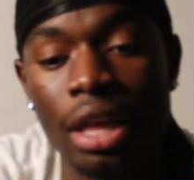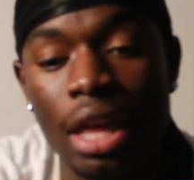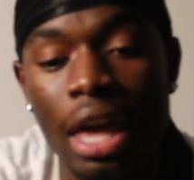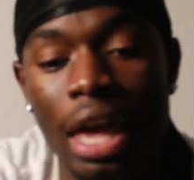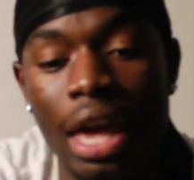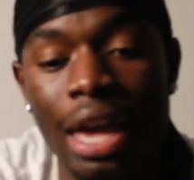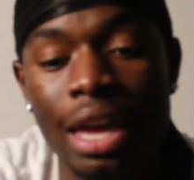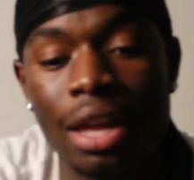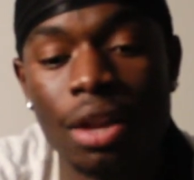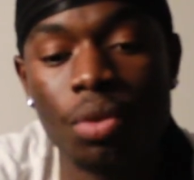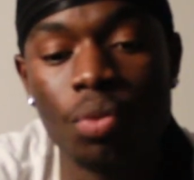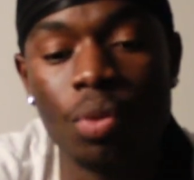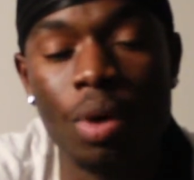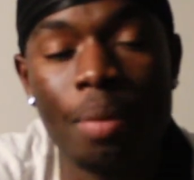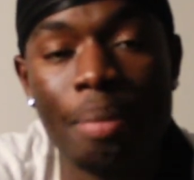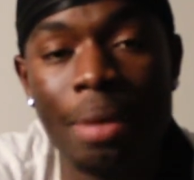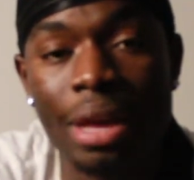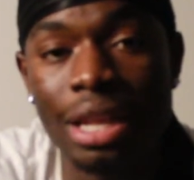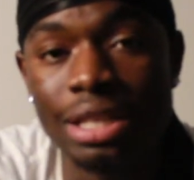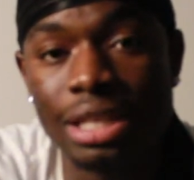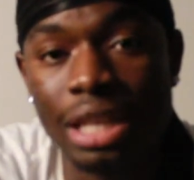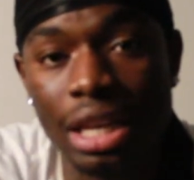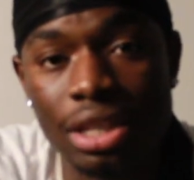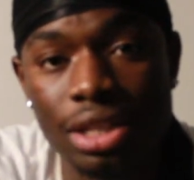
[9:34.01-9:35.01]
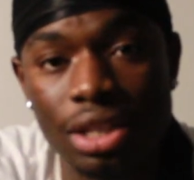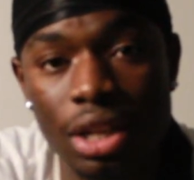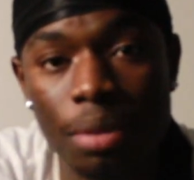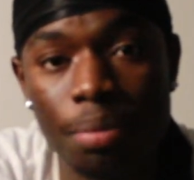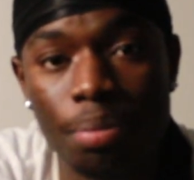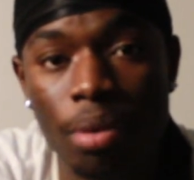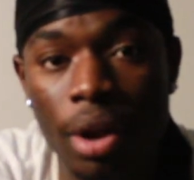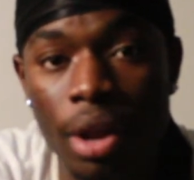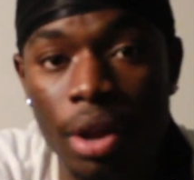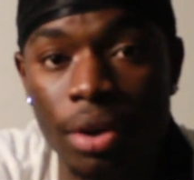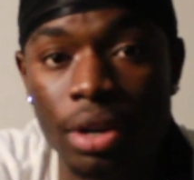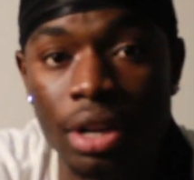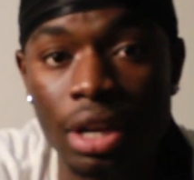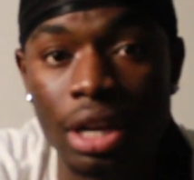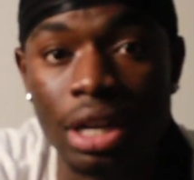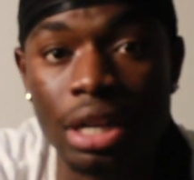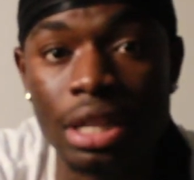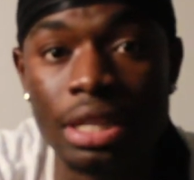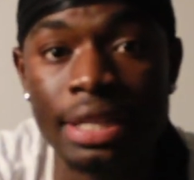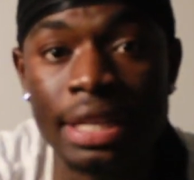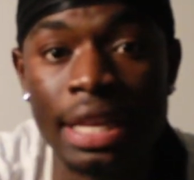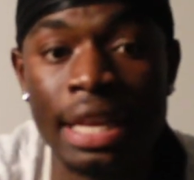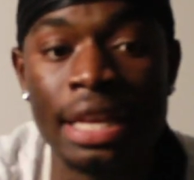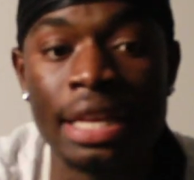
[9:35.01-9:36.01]
And what meditation and prayer
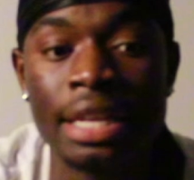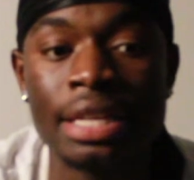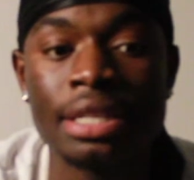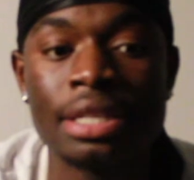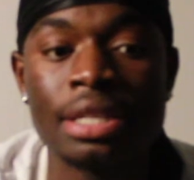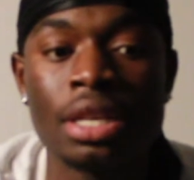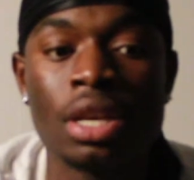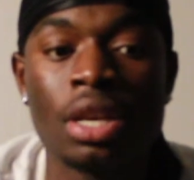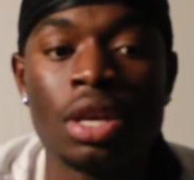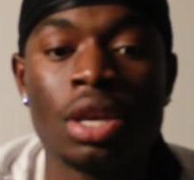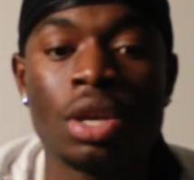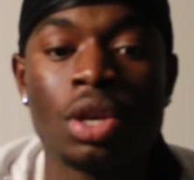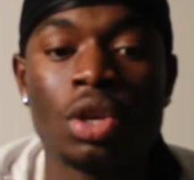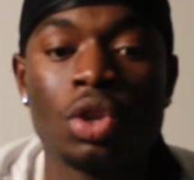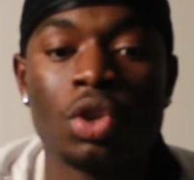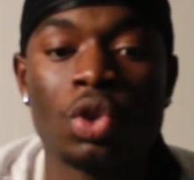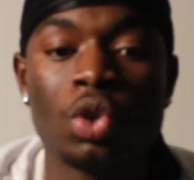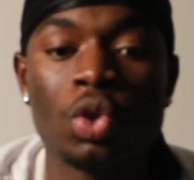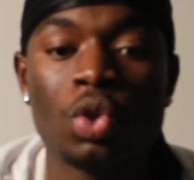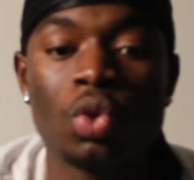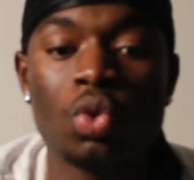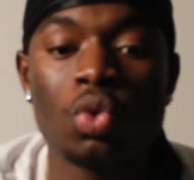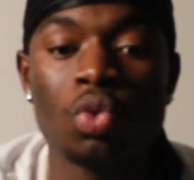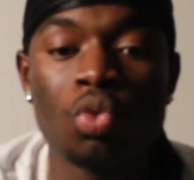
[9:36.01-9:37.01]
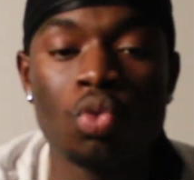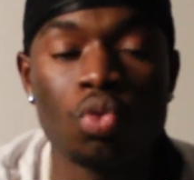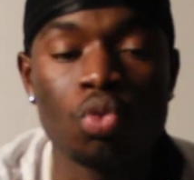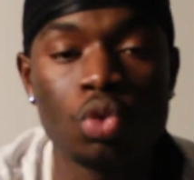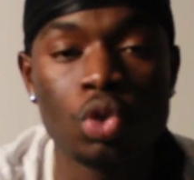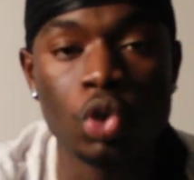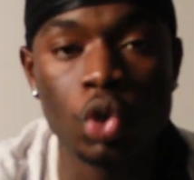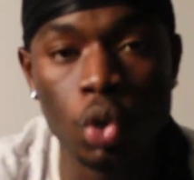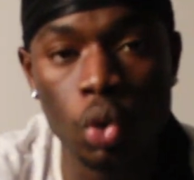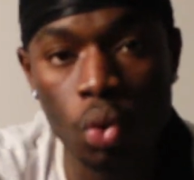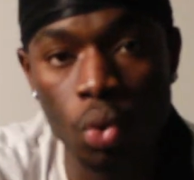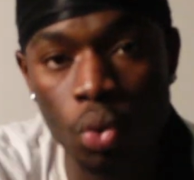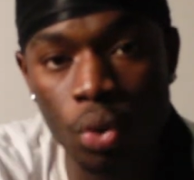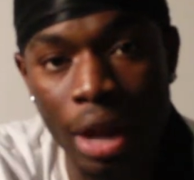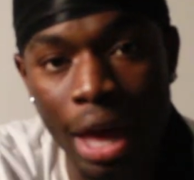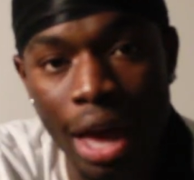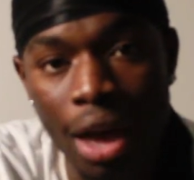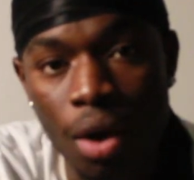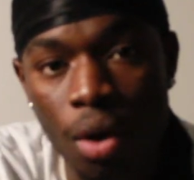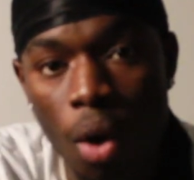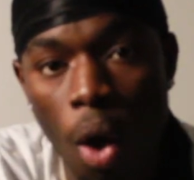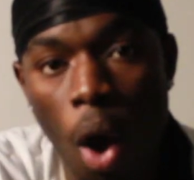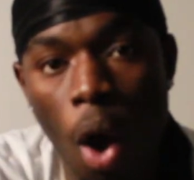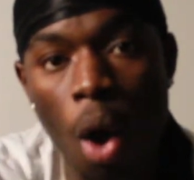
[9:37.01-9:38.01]
does is you tune
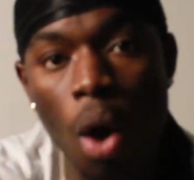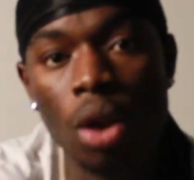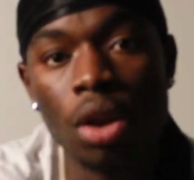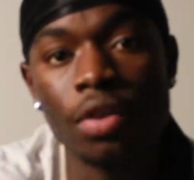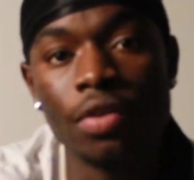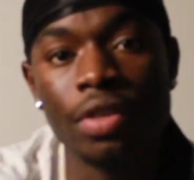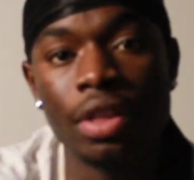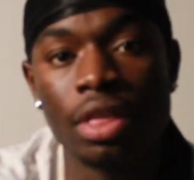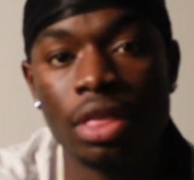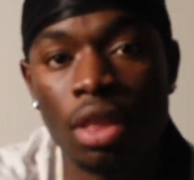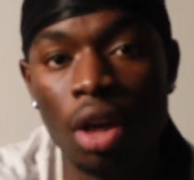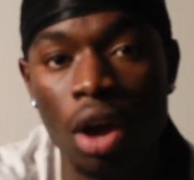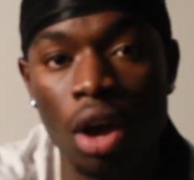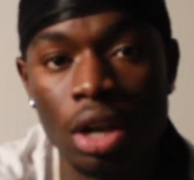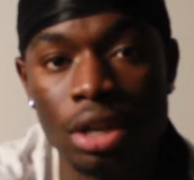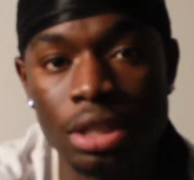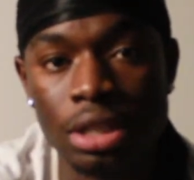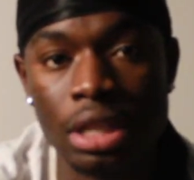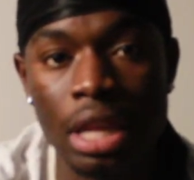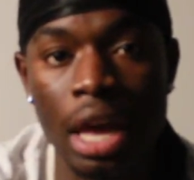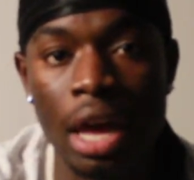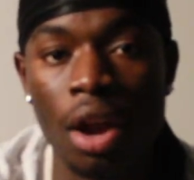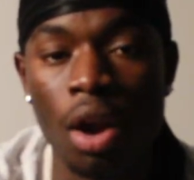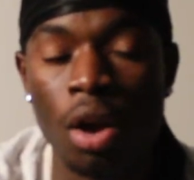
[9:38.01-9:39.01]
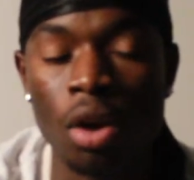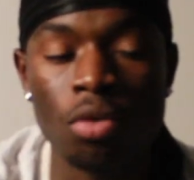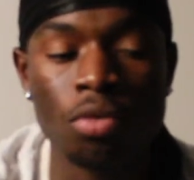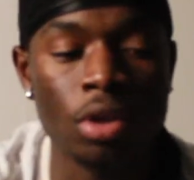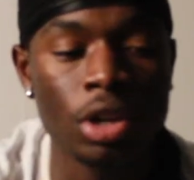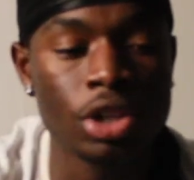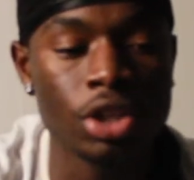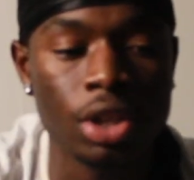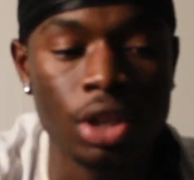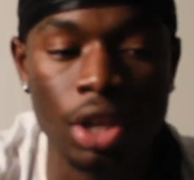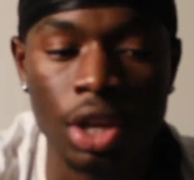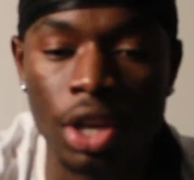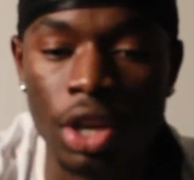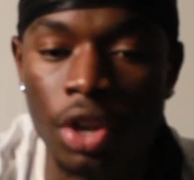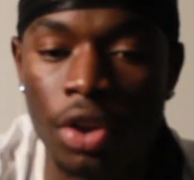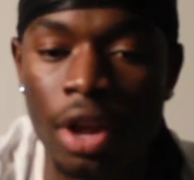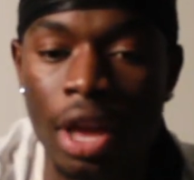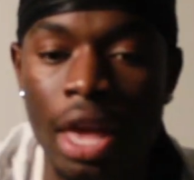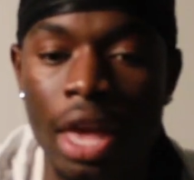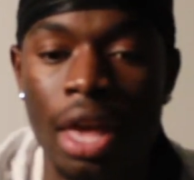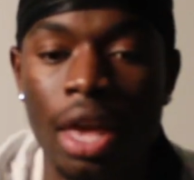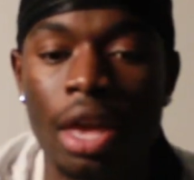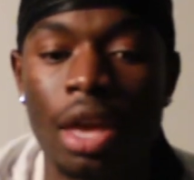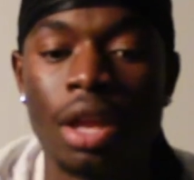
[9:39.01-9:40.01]
out all of the thoughts that are rushing in your
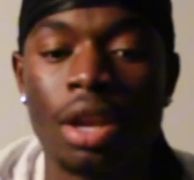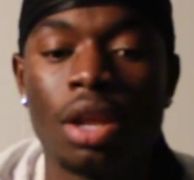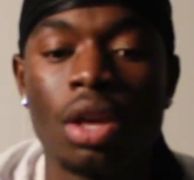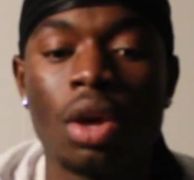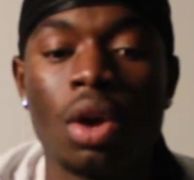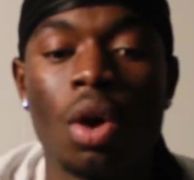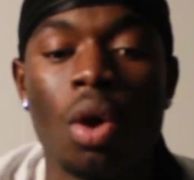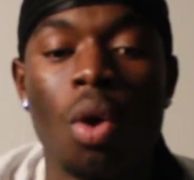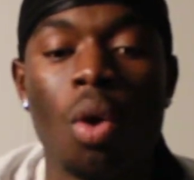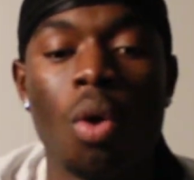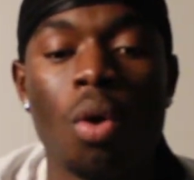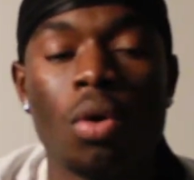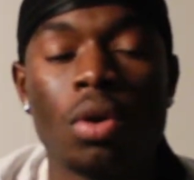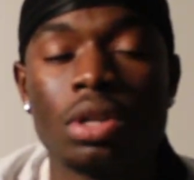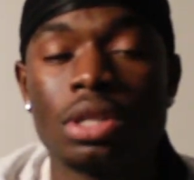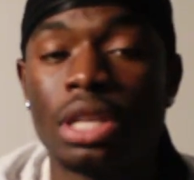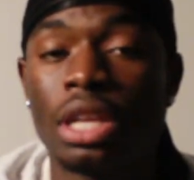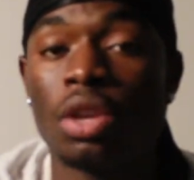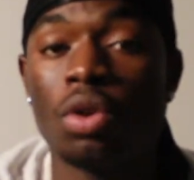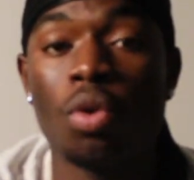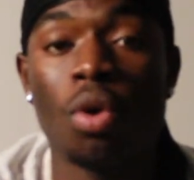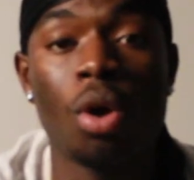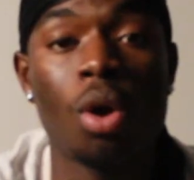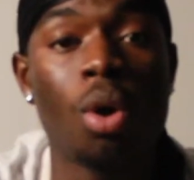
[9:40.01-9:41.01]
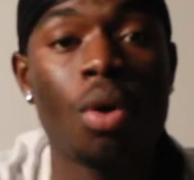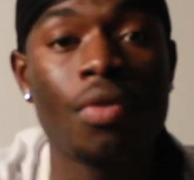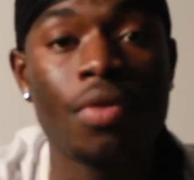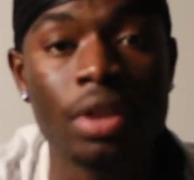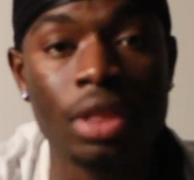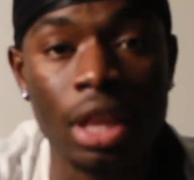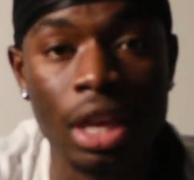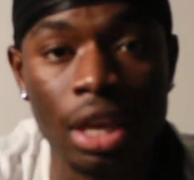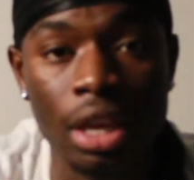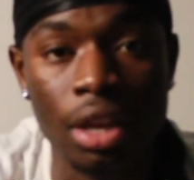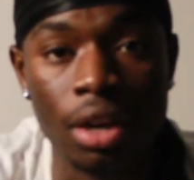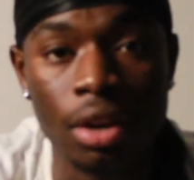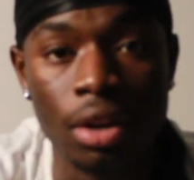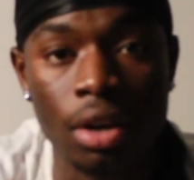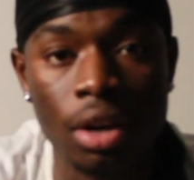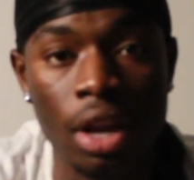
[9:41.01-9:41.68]
head, or say you are overthinking.